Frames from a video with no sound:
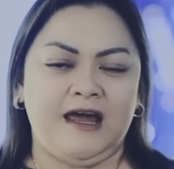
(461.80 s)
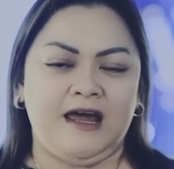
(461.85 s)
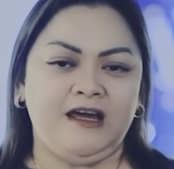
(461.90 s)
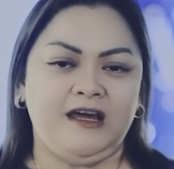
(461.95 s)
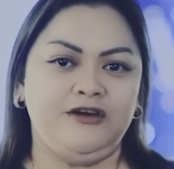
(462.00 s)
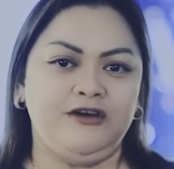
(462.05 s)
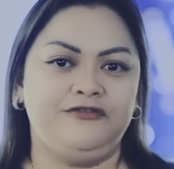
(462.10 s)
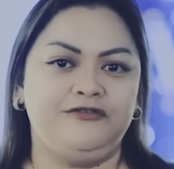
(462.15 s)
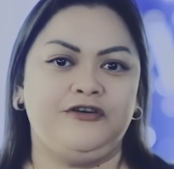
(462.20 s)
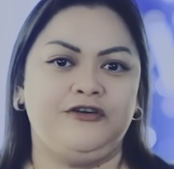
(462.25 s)

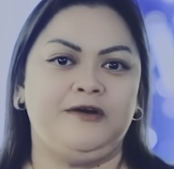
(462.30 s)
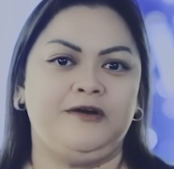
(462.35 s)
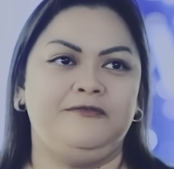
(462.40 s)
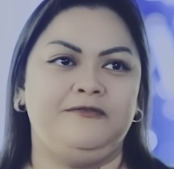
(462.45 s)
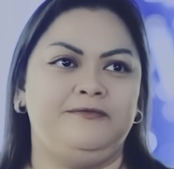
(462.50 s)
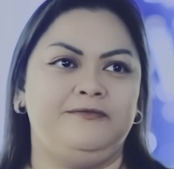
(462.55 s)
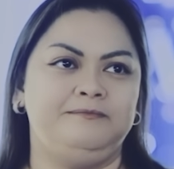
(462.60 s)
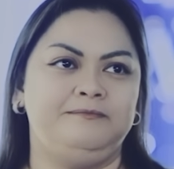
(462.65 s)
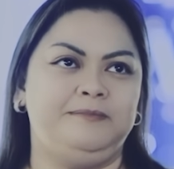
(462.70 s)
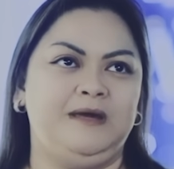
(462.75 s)
Thank you for
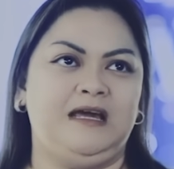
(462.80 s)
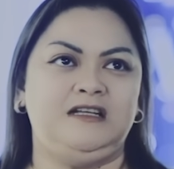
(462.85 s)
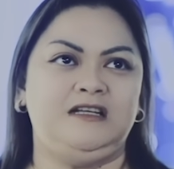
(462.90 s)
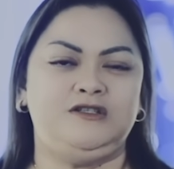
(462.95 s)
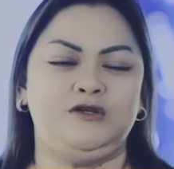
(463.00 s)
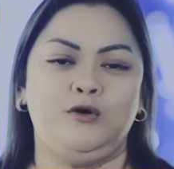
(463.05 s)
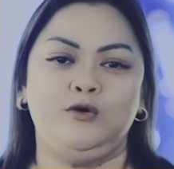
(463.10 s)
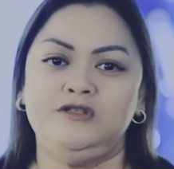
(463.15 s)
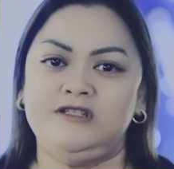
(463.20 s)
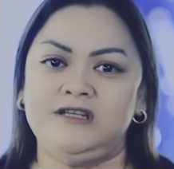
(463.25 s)

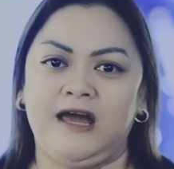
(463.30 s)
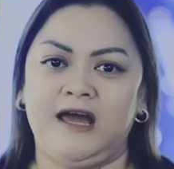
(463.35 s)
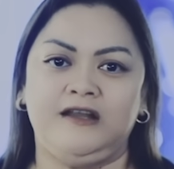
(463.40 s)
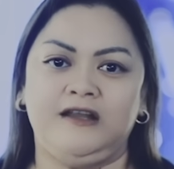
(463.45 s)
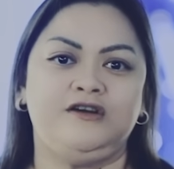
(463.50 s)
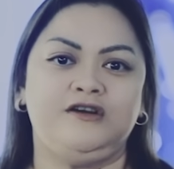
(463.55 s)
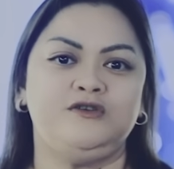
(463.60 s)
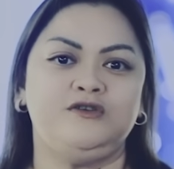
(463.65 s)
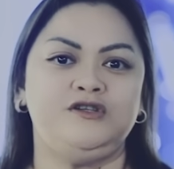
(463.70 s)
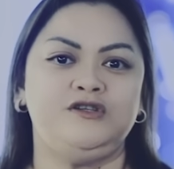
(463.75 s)
being so
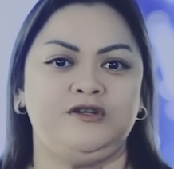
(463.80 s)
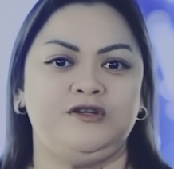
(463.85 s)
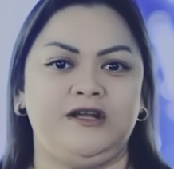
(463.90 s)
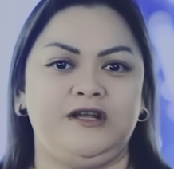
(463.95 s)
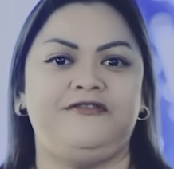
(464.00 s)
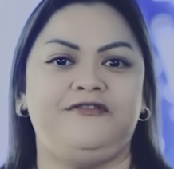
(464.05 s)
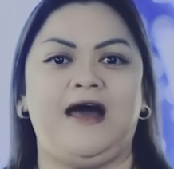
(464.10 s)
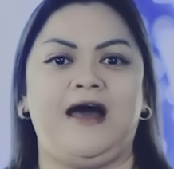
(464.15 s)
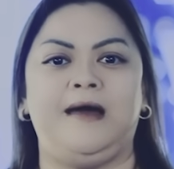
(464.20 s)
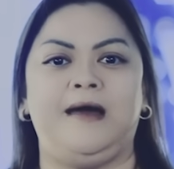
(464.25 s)
generous
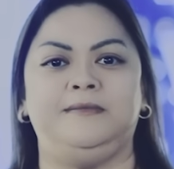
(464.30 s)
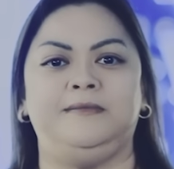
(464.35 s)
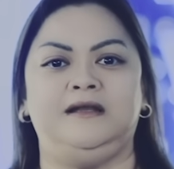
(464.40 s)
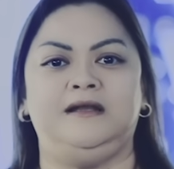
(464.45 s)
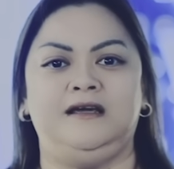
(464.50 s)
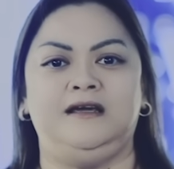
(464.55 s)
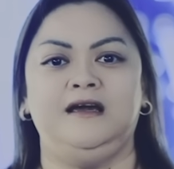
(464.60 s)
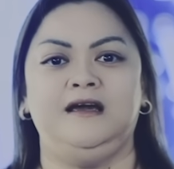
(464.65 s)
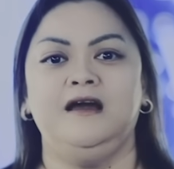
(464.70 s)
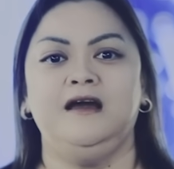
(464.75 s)
to the
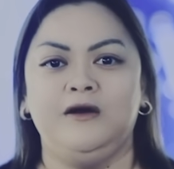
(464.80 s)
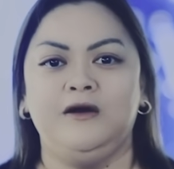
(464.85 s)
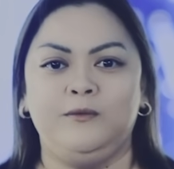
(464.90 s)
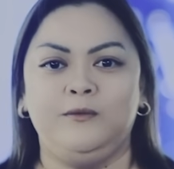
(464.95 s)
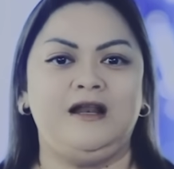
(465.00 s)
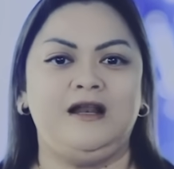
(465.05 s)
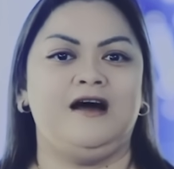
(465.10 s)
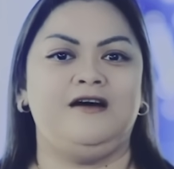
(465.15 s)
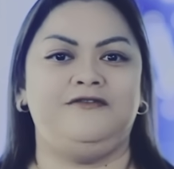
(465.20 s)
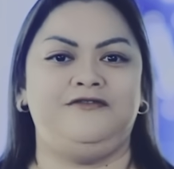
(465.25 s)
family.
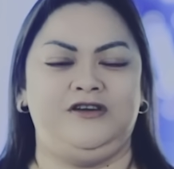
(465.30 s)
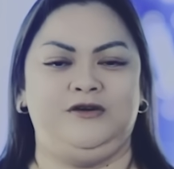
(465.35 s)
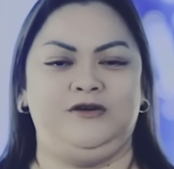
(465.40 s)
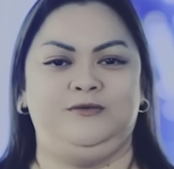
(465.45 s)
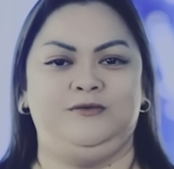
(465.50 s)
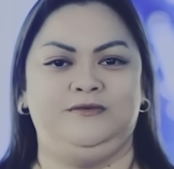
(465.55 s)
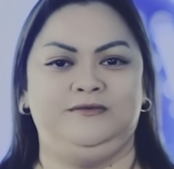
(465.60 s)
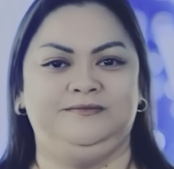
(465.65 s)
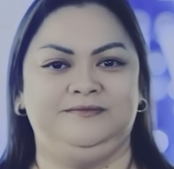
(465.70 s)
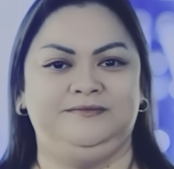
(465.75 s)
We love you.